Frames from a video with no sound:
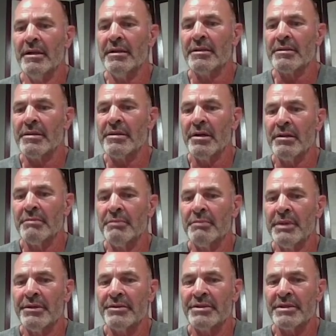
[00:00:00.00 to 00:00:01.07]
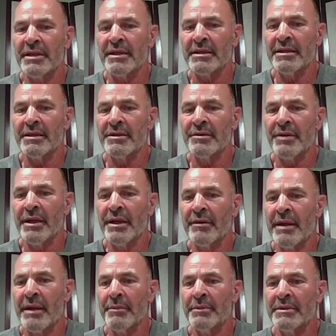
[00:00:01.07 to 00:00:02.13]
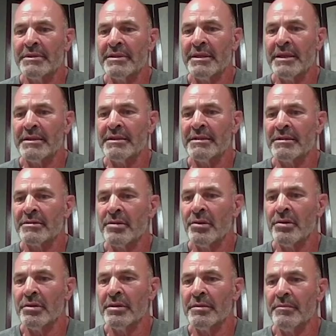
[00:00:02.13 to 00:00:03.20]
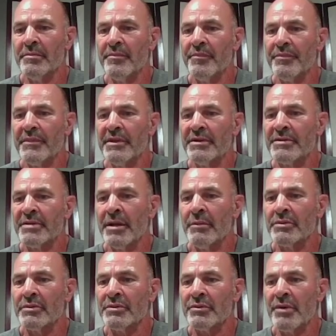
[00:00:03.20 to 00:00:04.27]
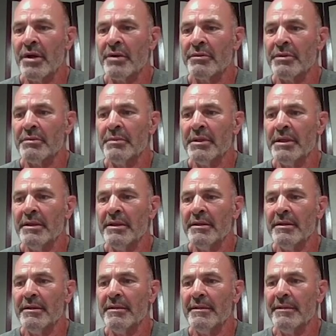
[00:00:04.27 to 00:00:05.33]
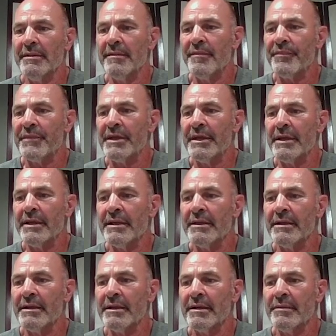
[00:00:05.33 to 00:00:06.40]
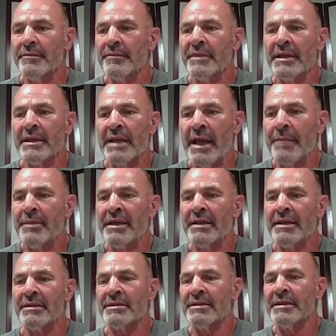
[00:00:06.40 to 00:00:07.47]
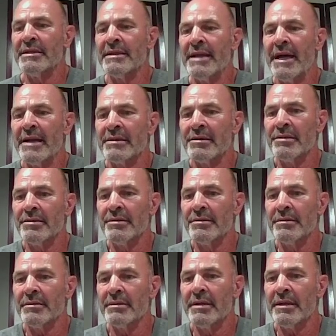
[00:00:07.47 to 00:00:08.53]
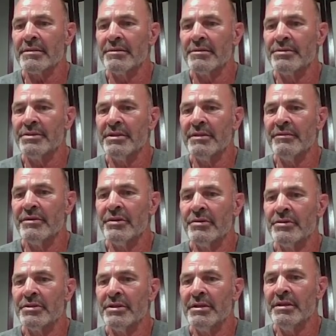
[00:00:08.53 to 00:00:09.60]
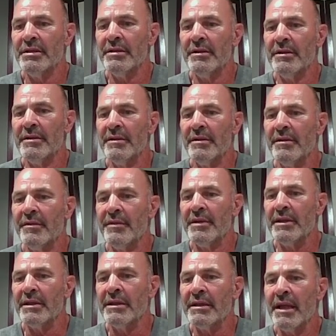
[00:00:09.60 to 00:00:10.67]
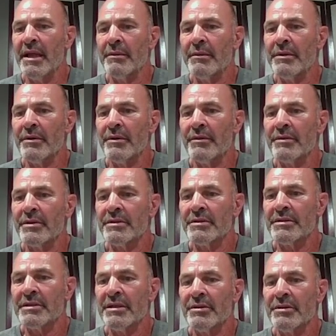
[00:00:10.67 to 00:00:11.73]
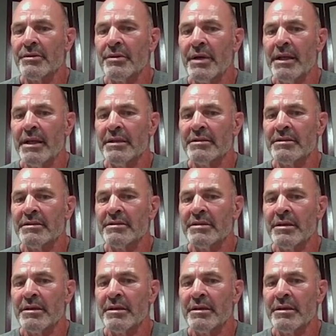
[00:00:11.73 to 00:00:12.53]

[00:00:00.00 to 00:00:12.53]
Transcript: called Peter Secchi in Grand Rapids, and I just told him something was wrong with me. And he got me in to see a doctor, Dr. Giovannucci, and he got me over to see a neurologist and a